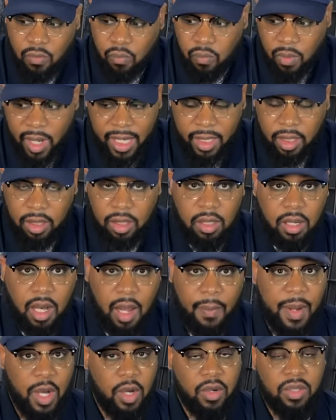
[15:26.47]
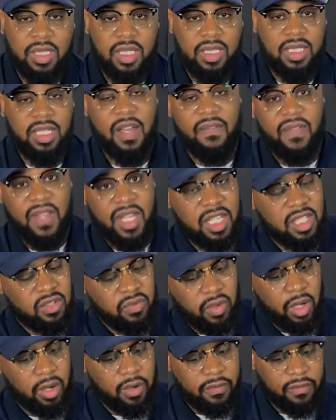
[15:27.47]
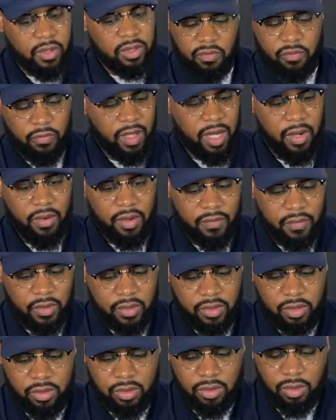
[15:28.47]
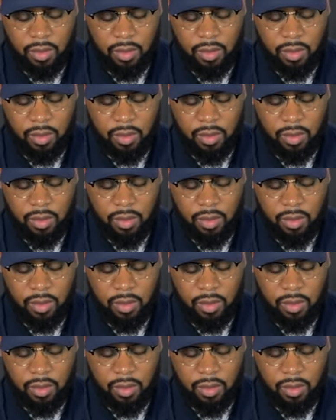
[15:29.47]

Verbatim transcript: regular apparel DTF is very versatile, very versatile,